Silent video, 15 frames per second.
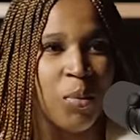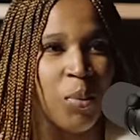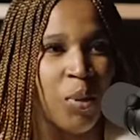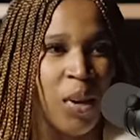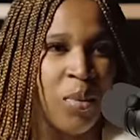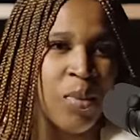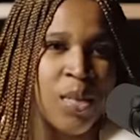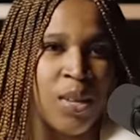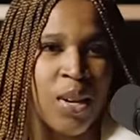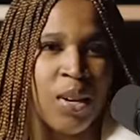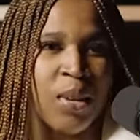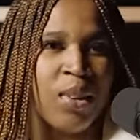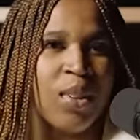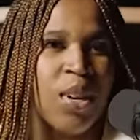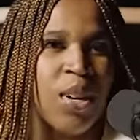But when I was
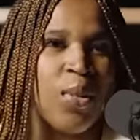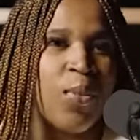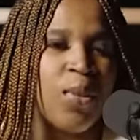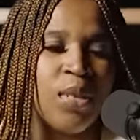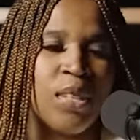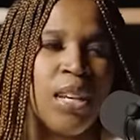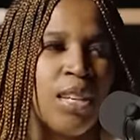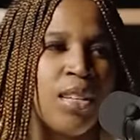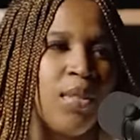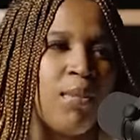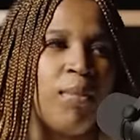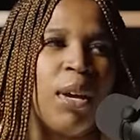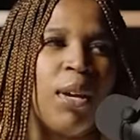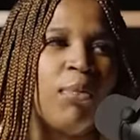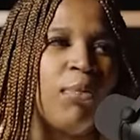younger, it was like
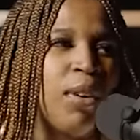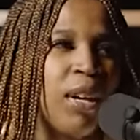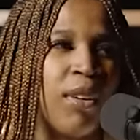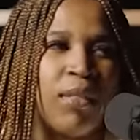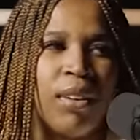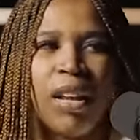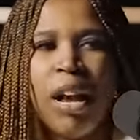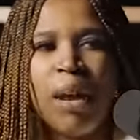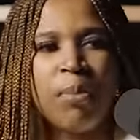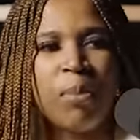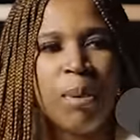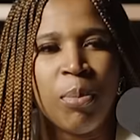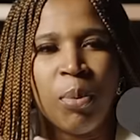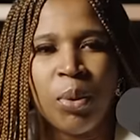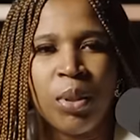made yeah. fun of a lot.
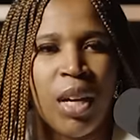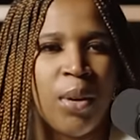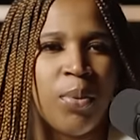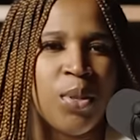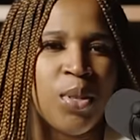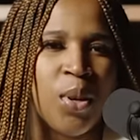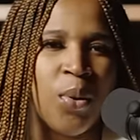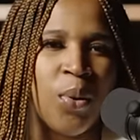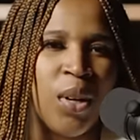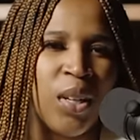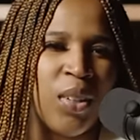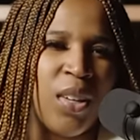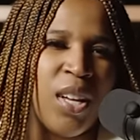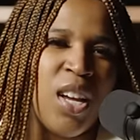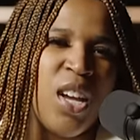People thought it was so weird.
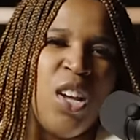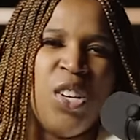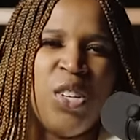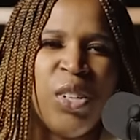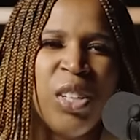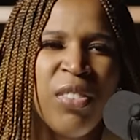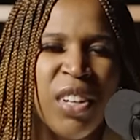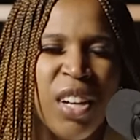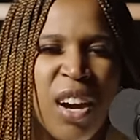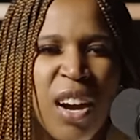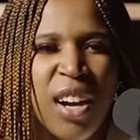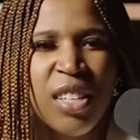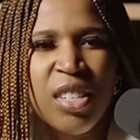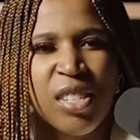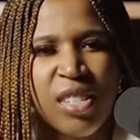That, Do you live in
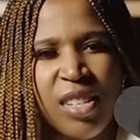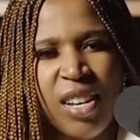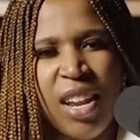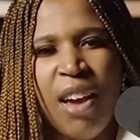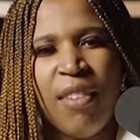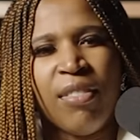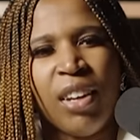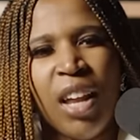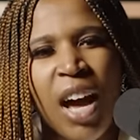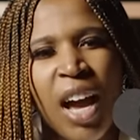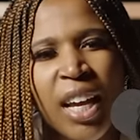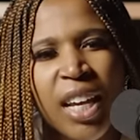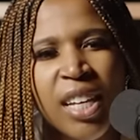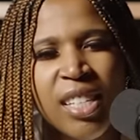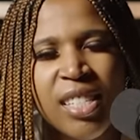huts and have
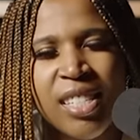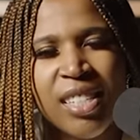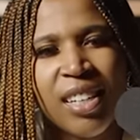lions?